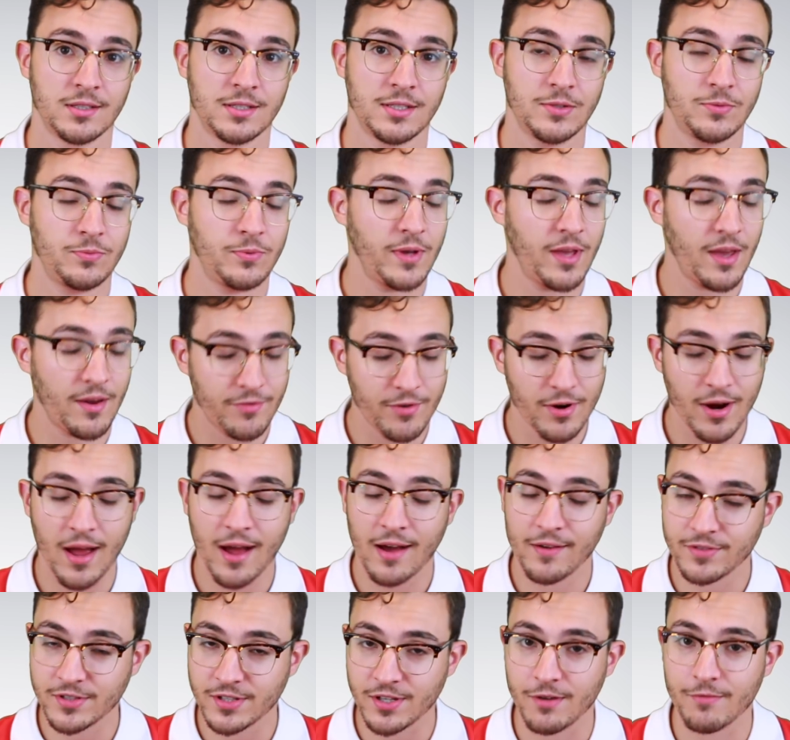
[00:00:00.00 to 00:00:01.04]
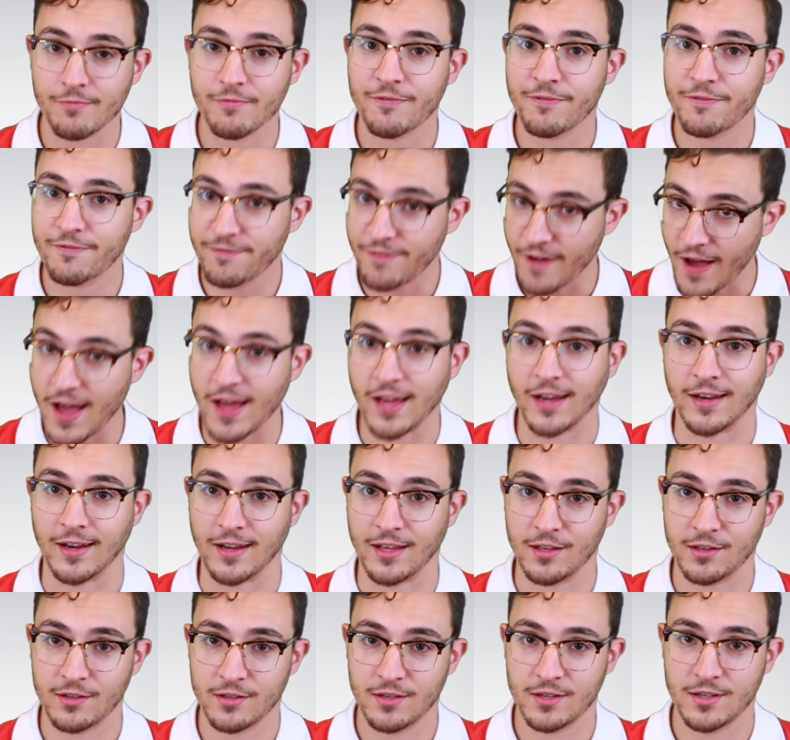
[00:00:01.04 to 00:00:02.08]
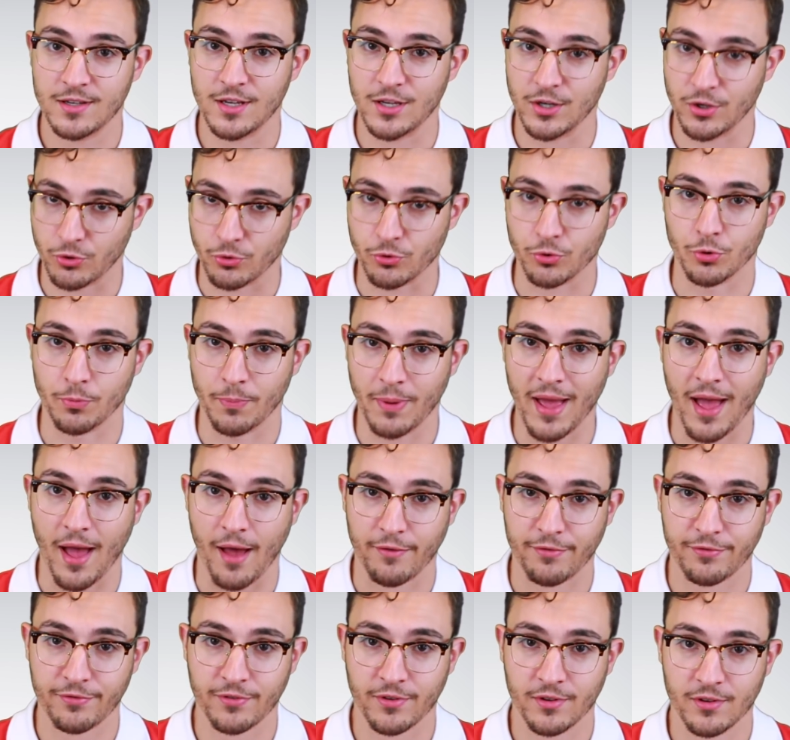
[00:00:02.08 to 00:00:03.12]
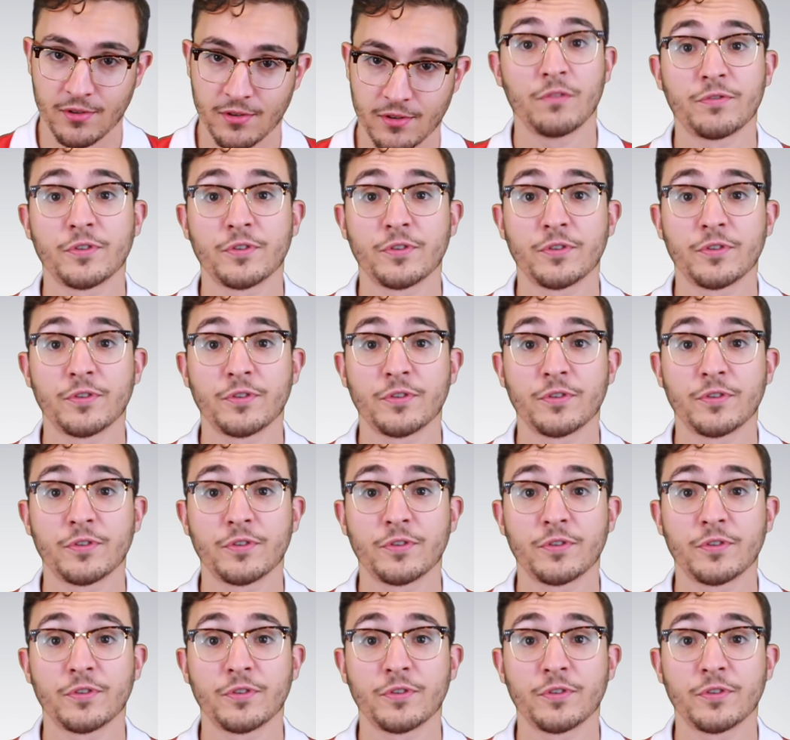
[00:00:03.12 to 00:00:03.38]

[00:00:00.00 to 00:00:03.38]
did we ever have some fun in Group F?